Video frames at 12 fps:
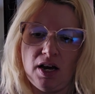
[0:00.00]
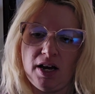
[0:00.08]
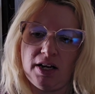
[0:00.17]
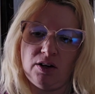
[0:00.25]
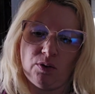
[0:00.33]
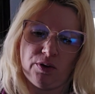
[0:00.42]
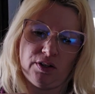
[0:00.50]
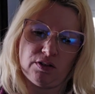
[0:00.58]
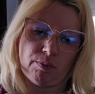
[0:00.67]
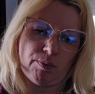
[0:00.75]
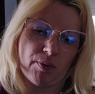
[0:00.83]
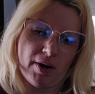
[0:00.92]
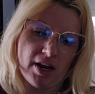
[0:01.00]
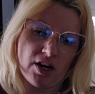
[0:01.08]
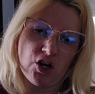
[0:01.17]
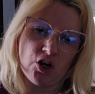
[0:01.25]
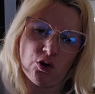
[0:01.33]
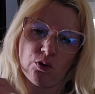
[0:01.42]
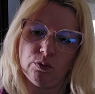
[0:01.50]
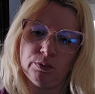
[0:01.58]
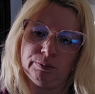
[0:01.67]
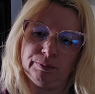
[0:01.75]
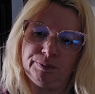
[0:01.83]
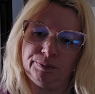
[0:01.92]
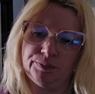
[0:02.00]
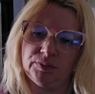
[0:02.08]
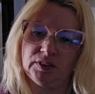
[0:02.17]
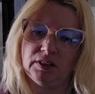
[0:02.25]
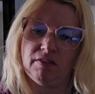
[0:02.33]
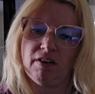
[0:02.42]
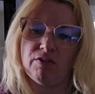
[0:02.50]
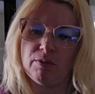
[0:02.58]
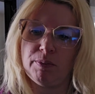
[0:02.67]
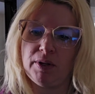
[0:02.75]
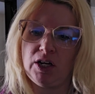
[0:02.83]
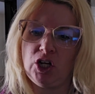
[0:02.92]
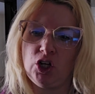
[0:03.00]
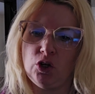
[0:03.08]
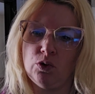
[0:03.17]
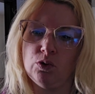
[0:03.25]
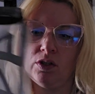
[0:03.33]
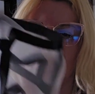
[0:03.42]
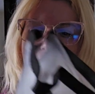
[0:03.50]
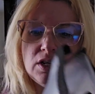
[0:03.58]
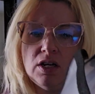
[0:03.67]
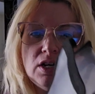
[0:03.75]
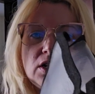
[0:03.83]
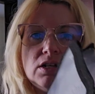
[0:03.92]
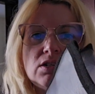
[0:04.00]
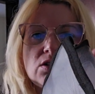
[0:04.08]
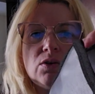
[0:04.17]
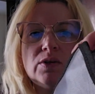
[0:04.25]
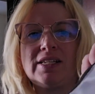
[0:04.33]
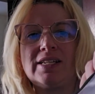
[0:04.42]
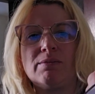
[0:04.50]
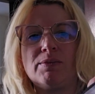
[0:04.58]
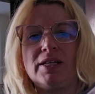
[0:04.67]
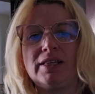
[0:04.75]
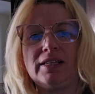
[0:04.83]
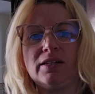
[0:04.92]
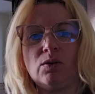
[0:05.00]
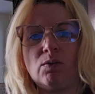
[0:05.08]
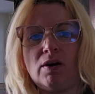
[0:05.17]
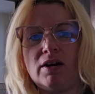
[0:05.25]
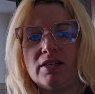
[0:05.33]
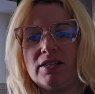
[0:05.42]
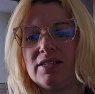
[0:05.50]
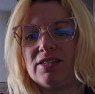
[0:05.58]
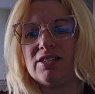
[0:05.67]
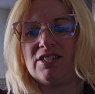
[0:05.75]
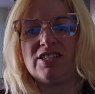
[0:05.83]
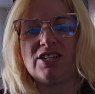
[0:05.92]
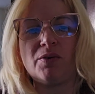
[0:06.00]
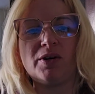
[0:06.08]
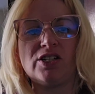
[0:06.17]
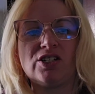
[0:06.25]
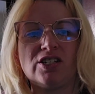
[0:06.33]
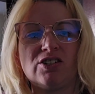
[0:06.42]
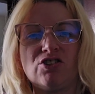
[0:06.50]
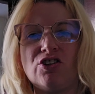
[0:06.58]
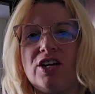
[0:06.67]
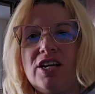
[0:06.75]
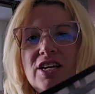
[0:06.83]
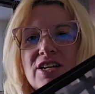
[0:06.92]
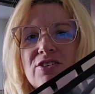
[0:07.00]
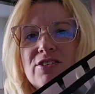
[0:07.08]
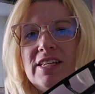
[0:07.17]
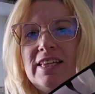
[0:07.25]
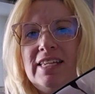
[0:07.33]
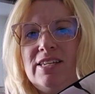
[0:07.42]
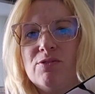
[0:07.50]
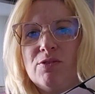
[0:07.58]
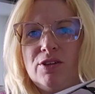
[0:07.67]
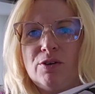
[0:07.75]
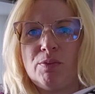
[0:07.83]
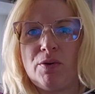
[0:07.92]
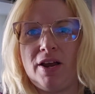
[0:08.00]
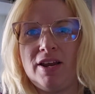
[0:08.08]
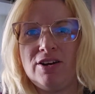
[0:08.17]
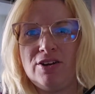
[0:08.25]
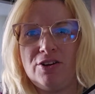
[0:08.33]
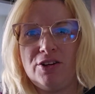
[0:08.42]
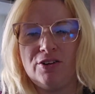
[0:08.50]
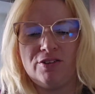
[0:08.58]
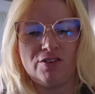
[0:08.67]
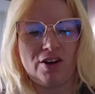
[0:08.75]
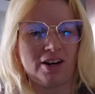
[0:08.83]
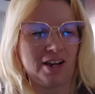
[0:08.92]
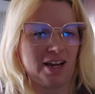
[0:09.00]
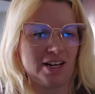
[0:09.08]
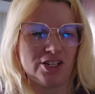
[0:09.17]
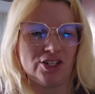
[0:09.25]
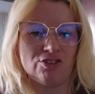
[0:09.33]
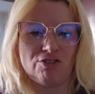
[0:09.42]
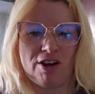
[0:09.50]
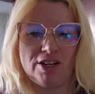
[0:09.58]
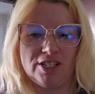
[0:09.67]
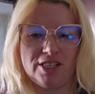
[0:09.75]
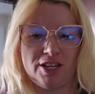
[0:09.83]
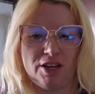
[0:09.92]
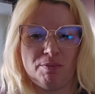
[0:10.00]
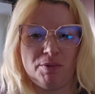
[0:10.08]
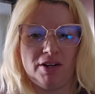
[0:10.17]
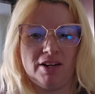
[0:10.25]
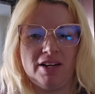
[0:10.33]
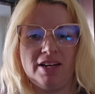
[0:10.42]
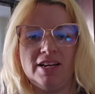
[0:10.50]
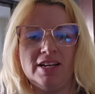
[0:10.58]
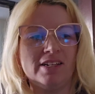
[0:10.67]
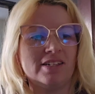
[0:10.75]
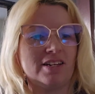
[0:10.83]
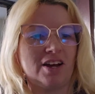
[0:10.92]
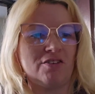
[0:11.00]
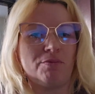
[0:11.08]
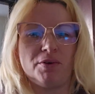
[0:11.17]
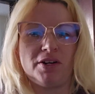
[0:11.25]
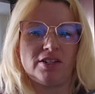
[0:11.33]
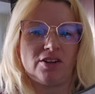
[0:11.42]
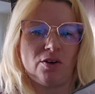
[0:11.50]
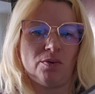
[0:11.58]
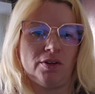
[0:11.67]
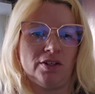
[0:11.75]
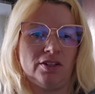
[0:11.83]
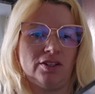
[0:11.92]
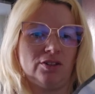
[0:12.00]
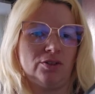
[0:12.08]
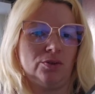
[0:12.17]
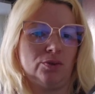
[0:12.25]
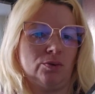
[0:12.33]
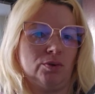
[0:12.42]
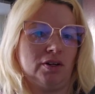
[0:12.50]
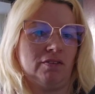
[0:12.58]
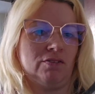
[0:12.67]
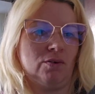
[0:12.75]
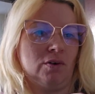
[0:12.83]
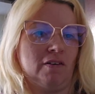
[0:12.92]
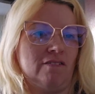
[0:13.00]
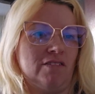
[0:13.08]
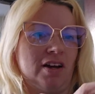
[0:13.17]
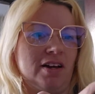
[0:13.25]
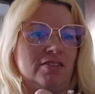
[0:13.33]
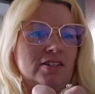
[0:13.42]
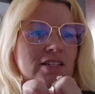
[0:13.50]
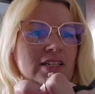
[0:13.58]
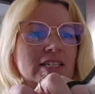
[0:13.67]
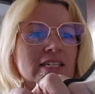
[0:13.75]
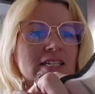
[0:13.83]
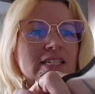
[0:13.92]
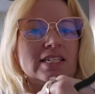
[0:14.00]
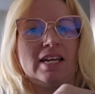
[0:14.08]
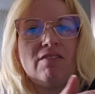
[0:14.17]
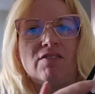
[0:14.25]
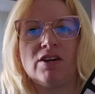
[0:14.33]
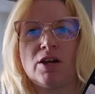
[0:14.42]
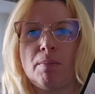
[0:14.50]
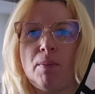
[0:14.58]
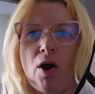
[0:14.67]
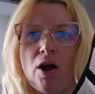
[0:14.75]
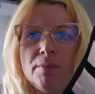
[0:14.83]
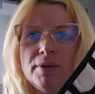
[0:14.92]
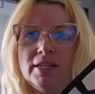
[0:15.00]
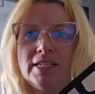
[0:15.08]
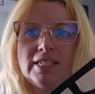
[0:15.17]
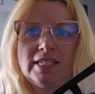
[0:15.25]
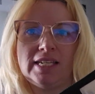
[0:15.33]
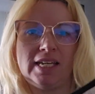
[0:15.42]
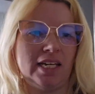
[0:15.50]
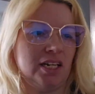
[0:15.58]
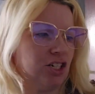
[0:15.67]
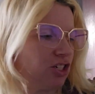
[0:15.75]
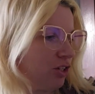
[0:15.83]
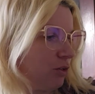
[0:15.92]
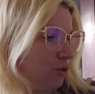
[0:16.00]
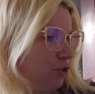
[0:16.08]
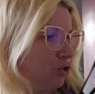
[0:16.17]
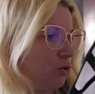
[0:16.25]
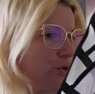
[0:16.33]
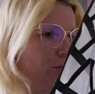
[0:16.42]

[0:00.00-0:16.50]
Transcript: I know these are brand new, never been used, so it's going to be a little, it's always tricky using these when they're brand new. You know, you've got to kind of stretch them and stuff, but it's got 1, 2, 3, 4, 5, 6, 7 compartments each, so there was 2